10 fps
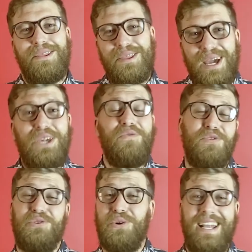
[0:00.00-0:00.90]
Thank you for
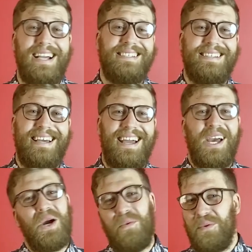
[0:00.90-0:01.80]
joining us today.
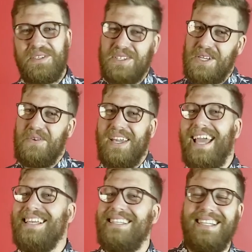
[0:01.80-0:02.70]
We will see you
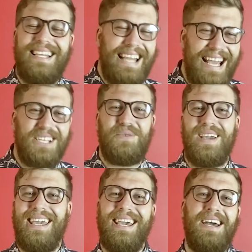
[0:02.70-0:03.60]
again next week
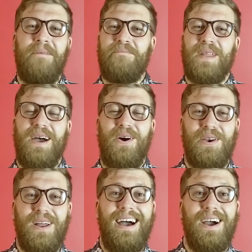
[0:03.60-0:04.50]
here
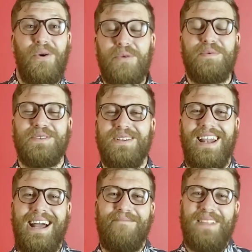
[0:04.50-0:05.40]
on uh, Corpus
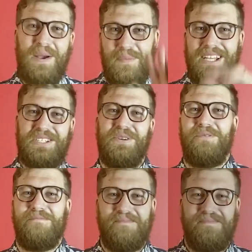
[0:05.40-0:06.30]
Online. Bless you.